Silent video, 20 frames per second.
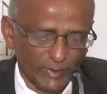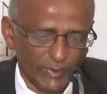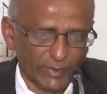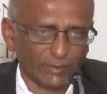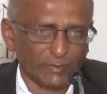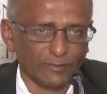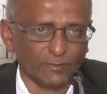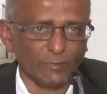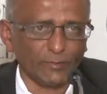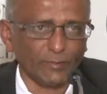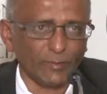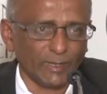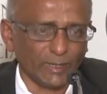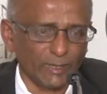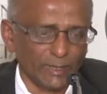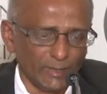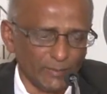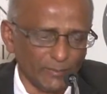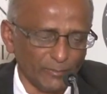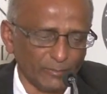tax could be
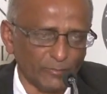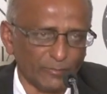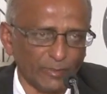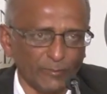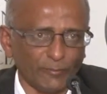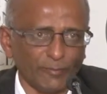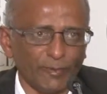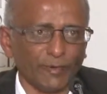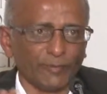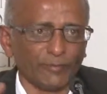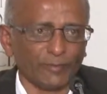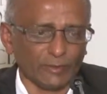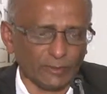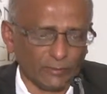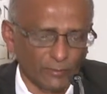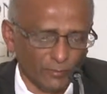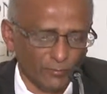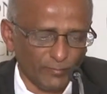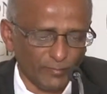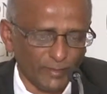claimed. It's one way of
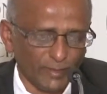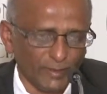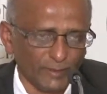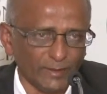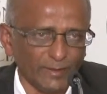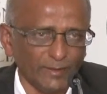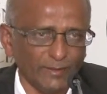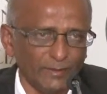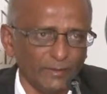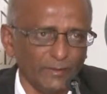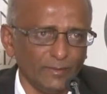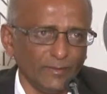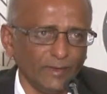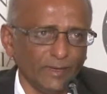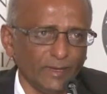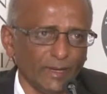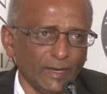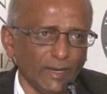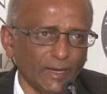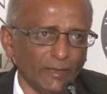resolving.
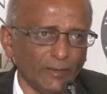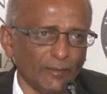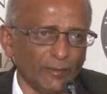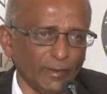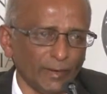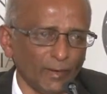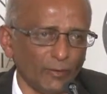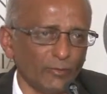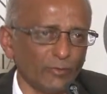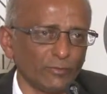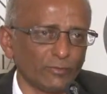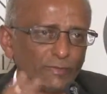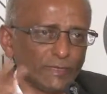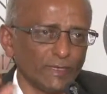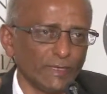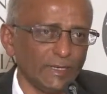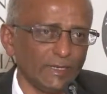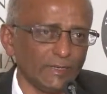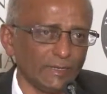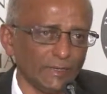And there were a whole
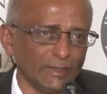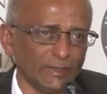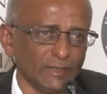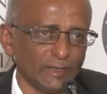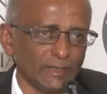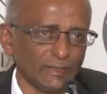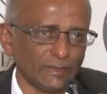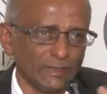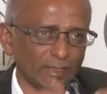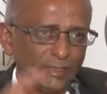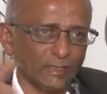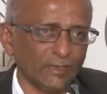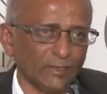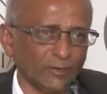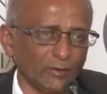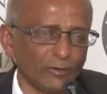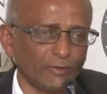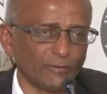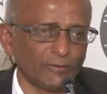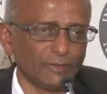series, and there's still a
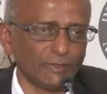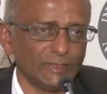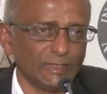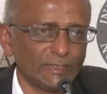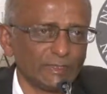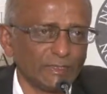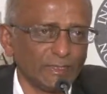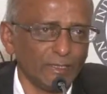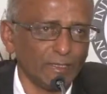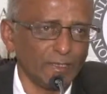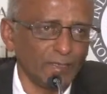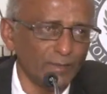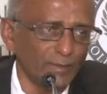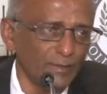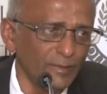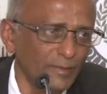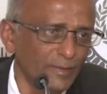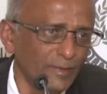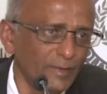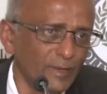lot of GST.
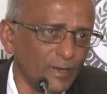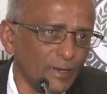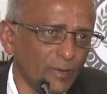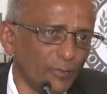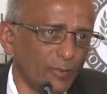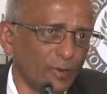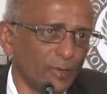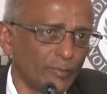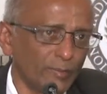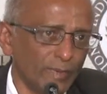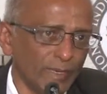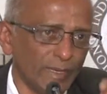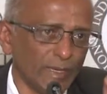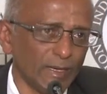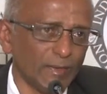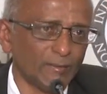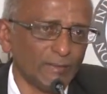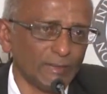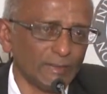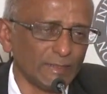What we
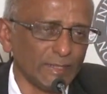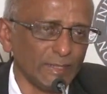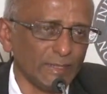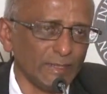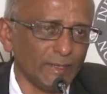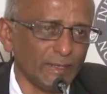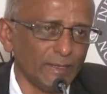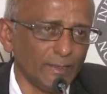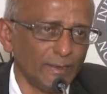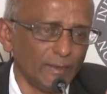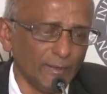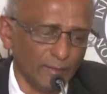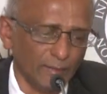have is a